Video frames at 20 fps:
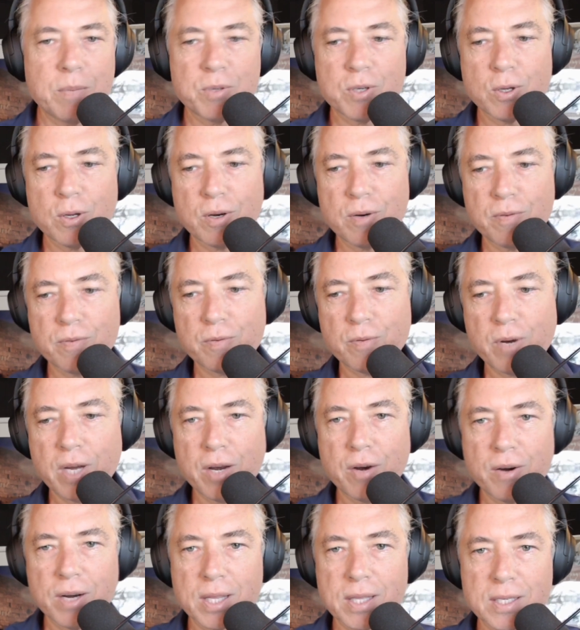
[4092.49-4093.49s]
sort of
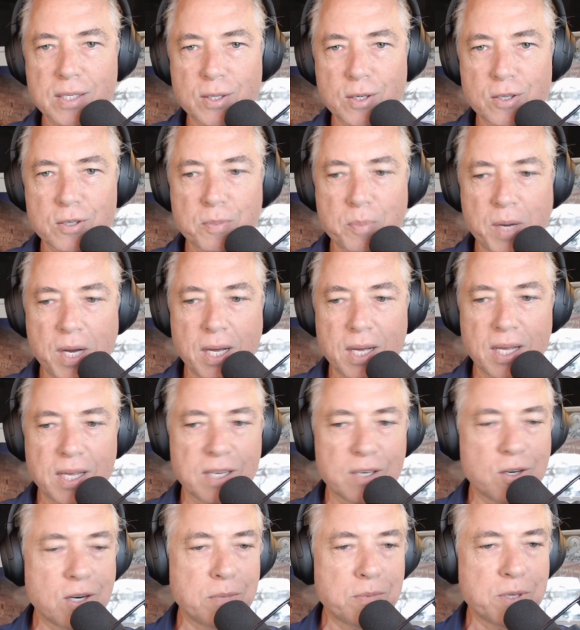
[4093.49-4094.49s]
rhetoric that's used by
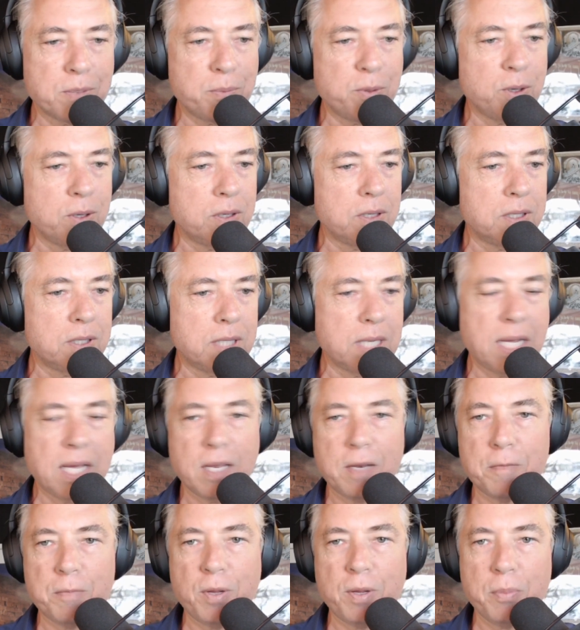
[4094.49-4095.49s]
Trump supporters
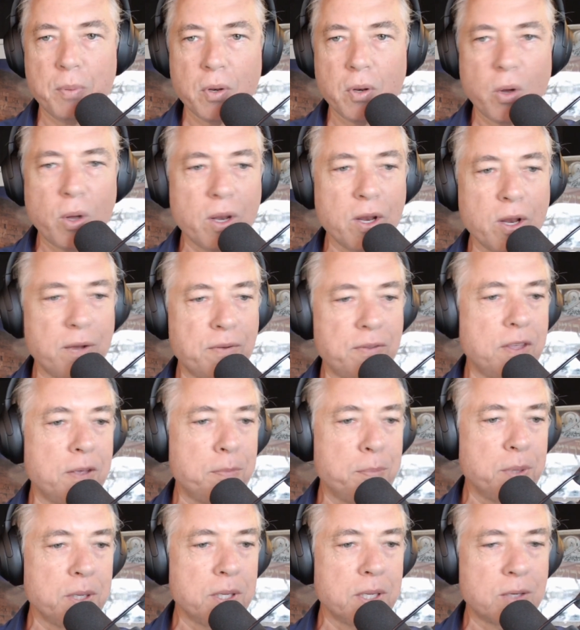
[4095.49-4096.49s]
and people all over the
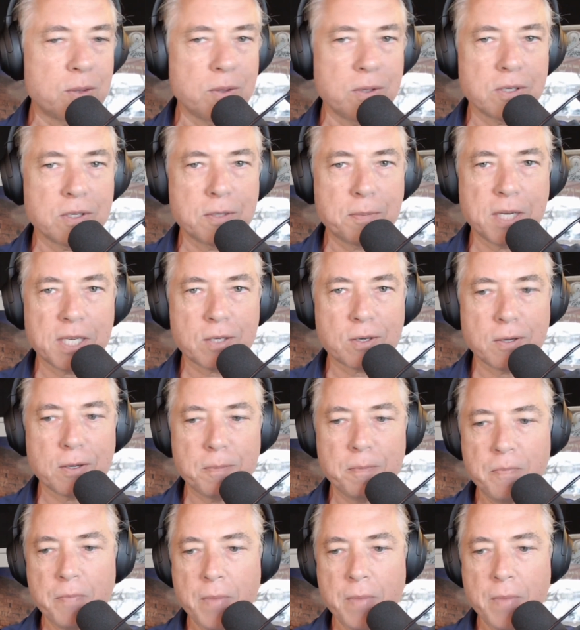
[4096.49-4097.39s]
political spectrum.